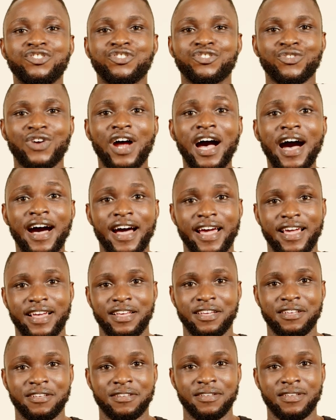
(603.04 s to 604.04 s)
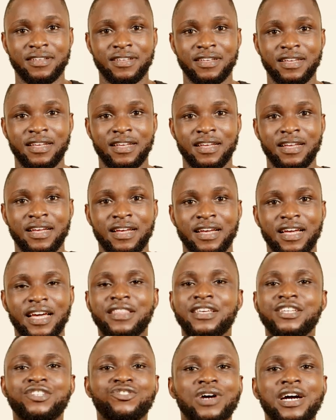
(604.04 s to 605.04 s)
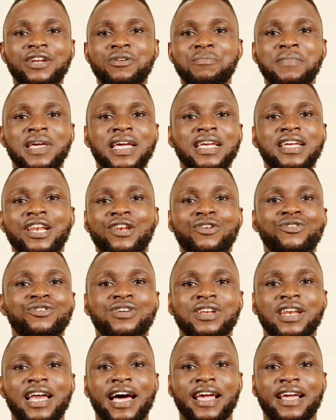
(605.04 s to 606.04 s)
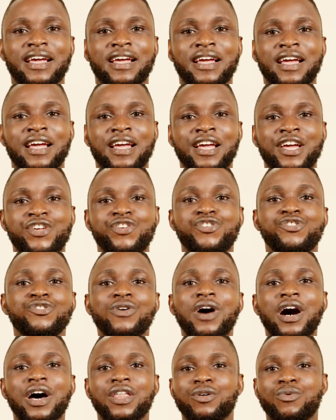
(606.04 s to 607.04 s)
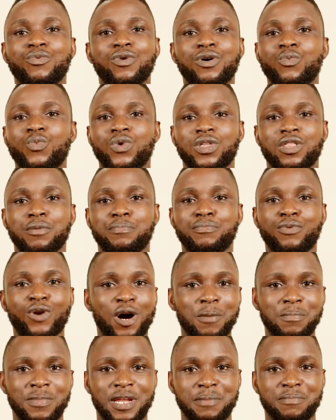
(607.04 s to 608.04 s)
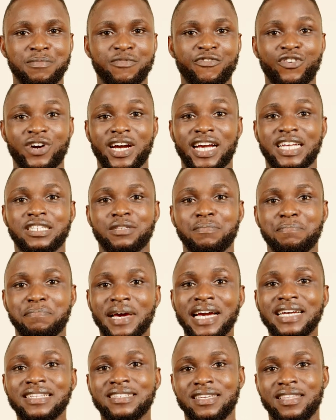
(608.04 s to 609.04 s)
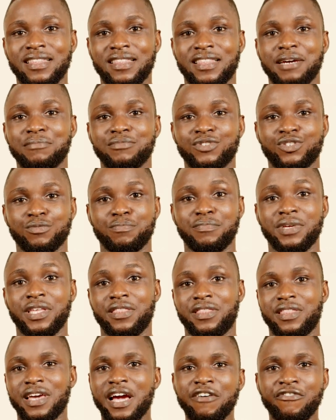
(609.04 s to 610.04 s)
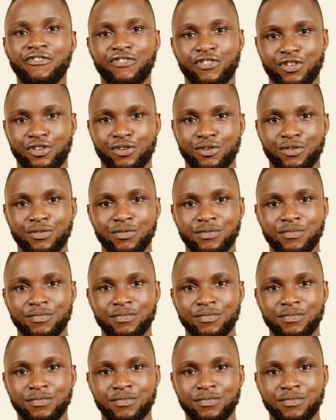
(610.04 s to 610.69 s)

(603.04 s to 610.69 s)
try. And they try to make it look like you are the one with a problem for expecting them to be there for you.